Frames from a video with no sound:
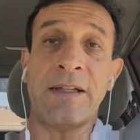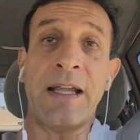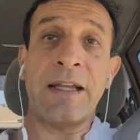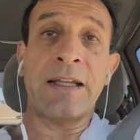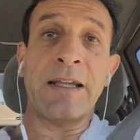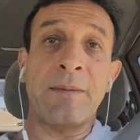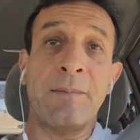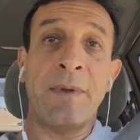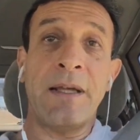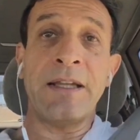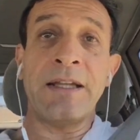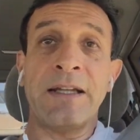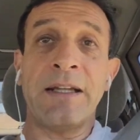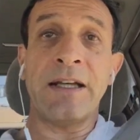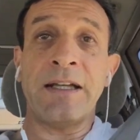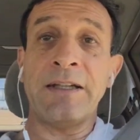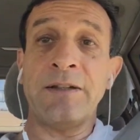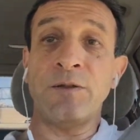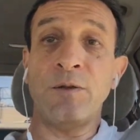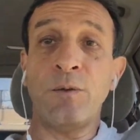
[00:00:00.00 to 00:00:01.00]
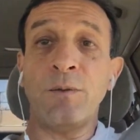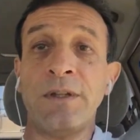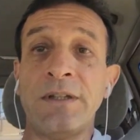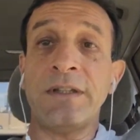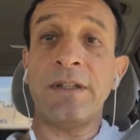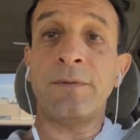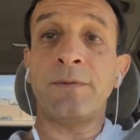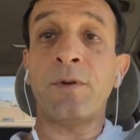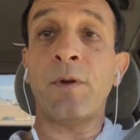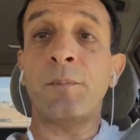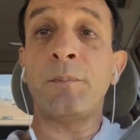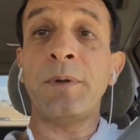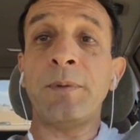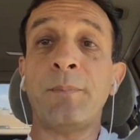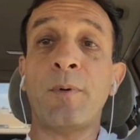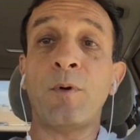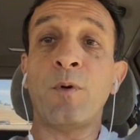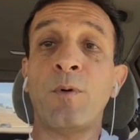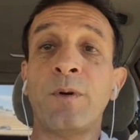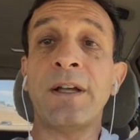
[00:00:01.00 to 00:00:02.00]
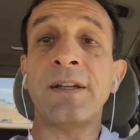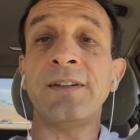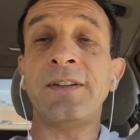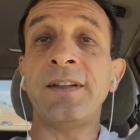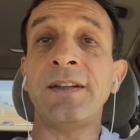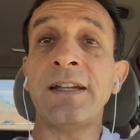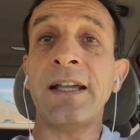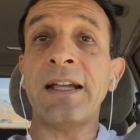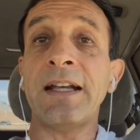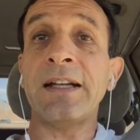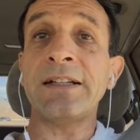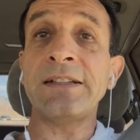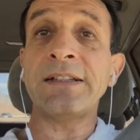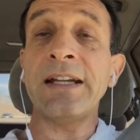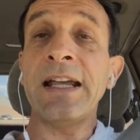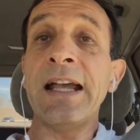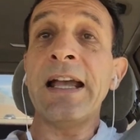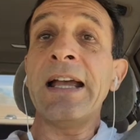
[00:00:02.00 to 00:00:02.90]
like a medical intuitive, so people who can see the energy,